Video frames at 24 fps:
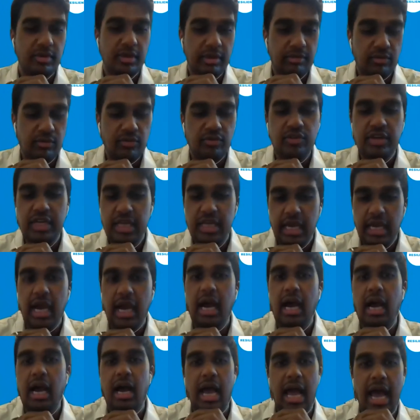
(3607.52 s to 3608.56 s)
we
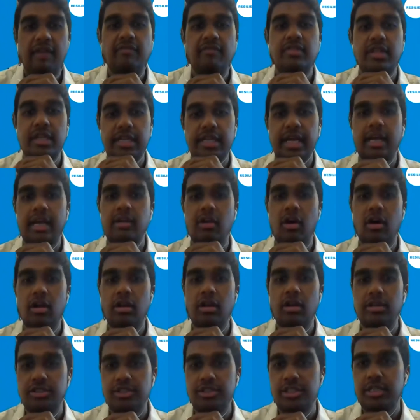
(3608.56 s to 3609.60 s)
have the
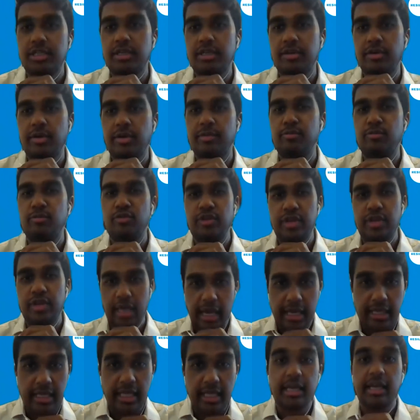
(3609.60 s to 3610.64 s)
technology, and
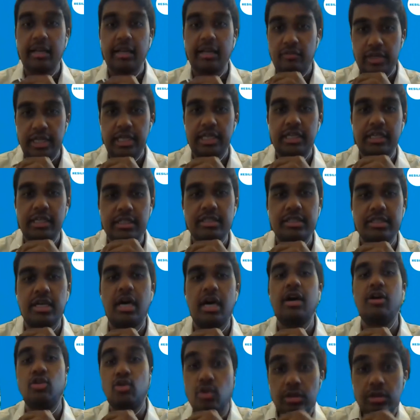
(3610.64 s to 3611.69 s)
I think, and we Indians
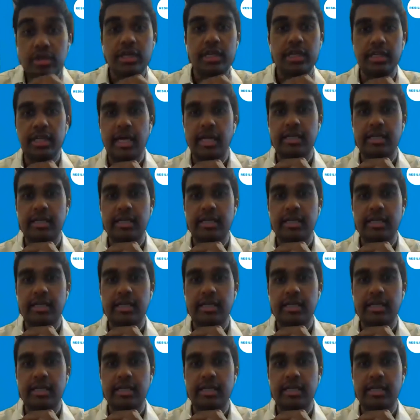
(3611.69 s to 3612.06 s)
are good in that